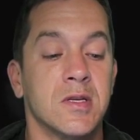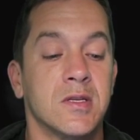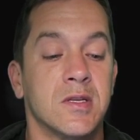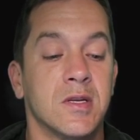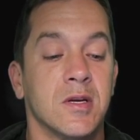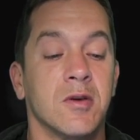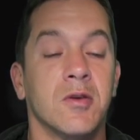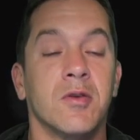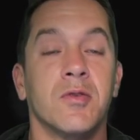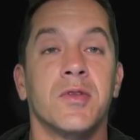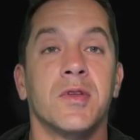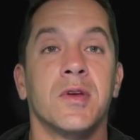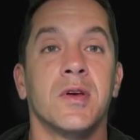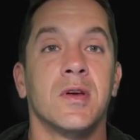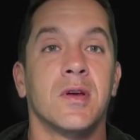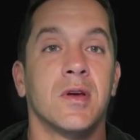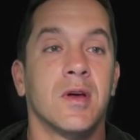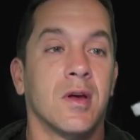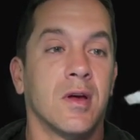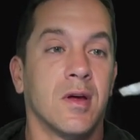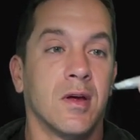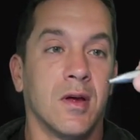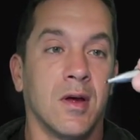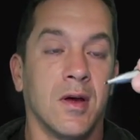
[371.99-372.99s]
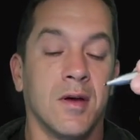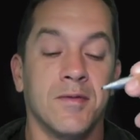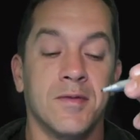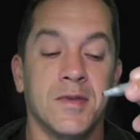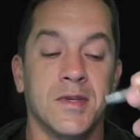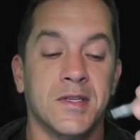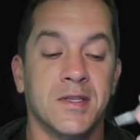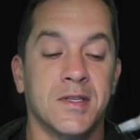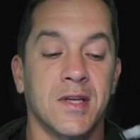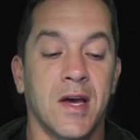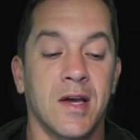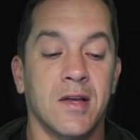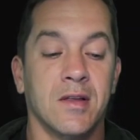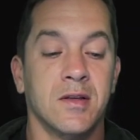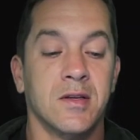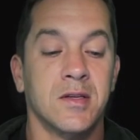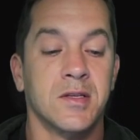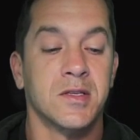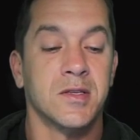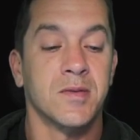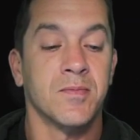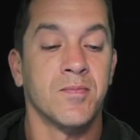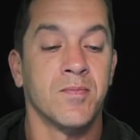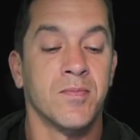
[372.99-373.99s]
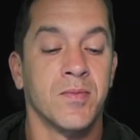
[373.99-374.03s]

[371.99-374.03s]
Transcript: tilt of the stylus.